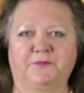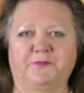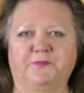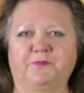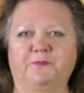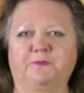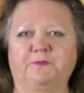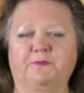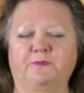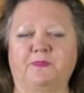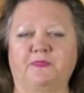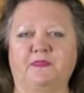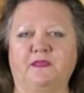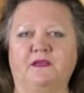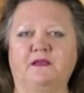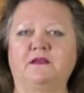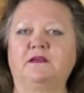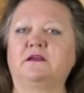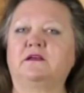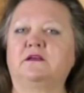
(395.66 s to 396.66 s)
In the
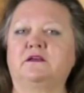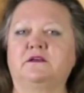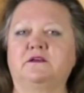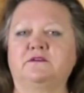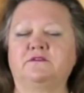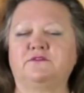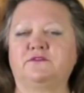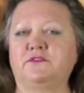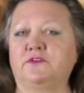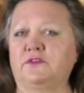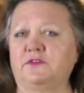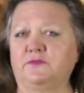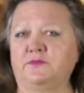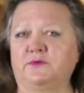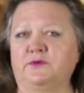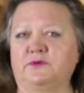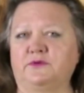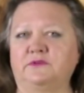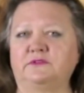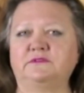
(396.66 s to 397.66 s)
2012 clip,
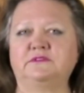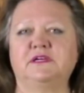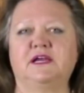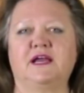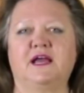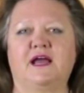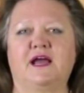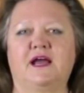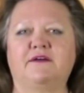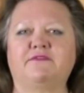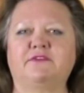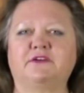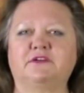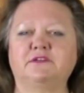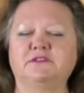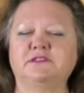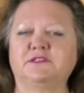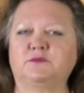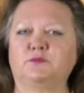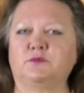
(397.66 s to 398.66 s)
she lauded
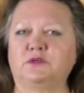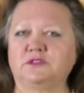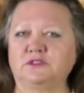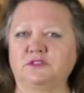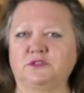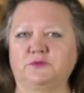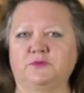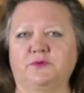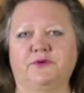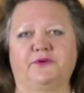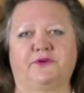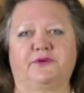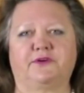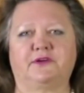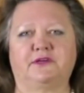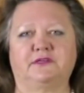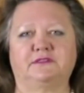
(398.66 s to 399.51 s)
Africa on the grounds that,